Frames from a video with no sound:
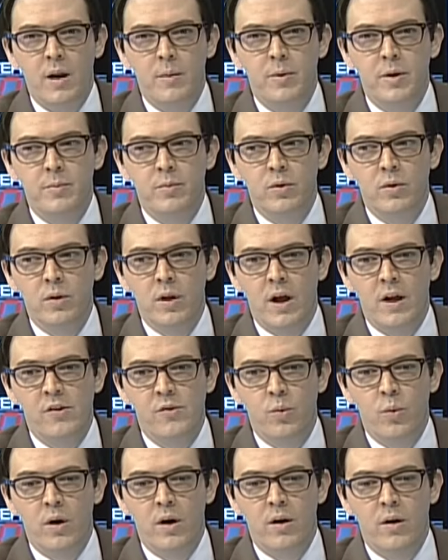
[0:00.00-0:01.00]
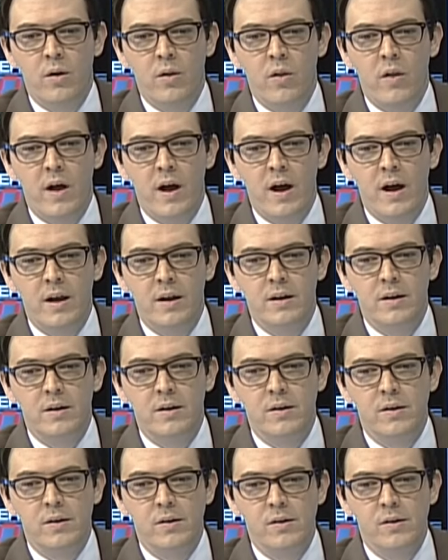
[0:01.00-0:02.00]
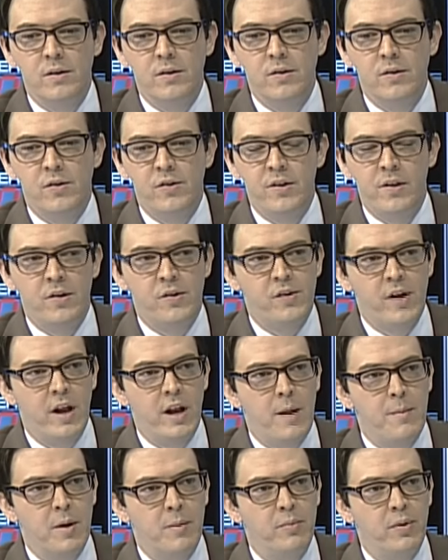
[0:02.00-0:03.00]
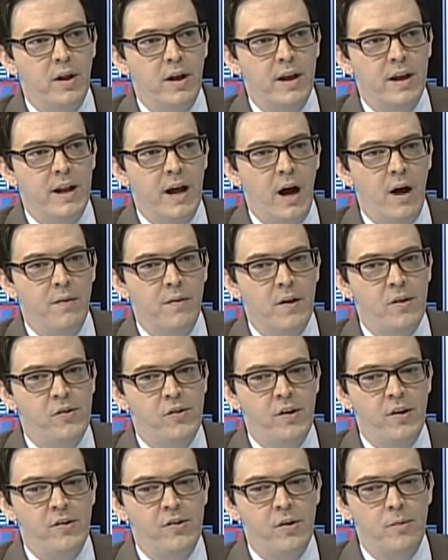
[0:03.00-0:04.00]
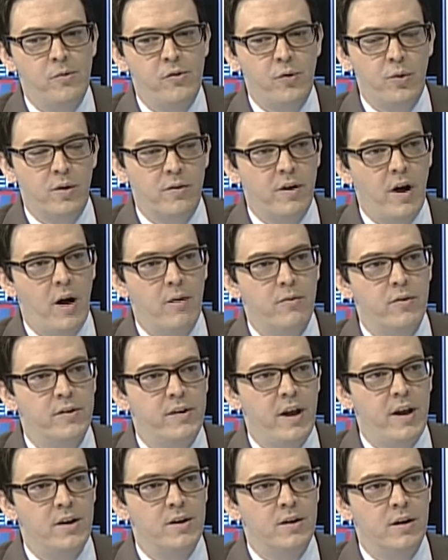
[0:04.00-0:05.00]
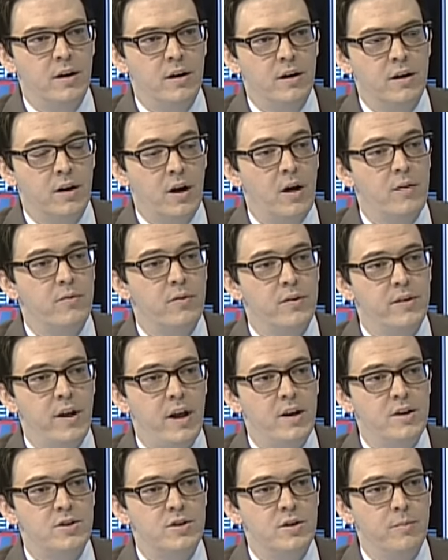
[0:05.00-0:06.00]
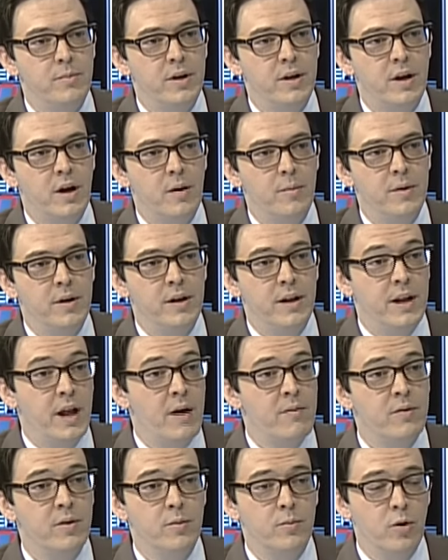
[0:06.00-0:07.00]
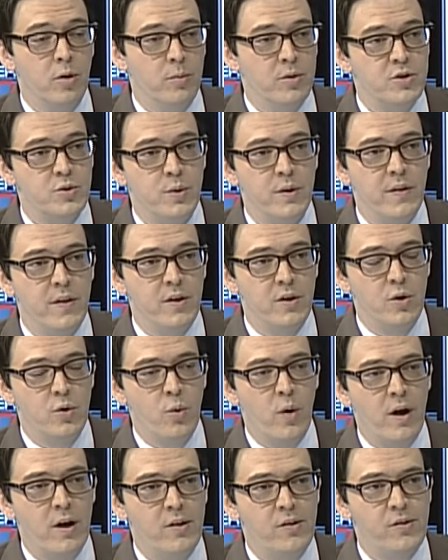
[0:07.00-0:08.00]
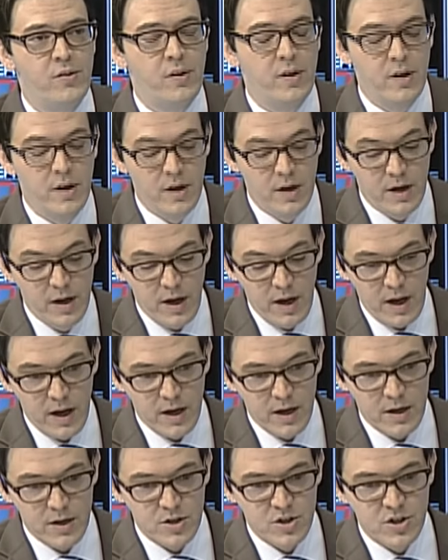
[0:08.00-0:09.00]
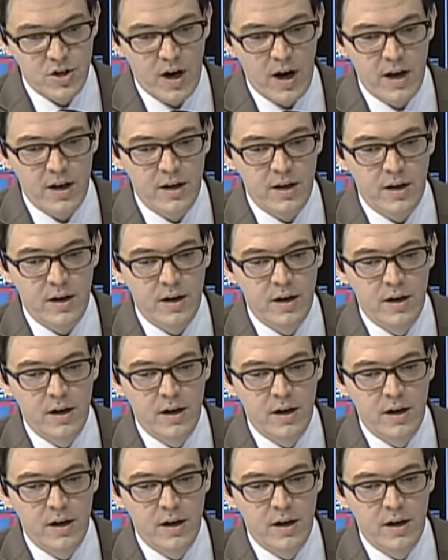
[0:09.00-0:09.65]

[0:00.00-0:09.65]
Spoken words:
people as well that see this dynamic playing out, and they see some sort of confrontation becoming inevitable between the U.S. and China.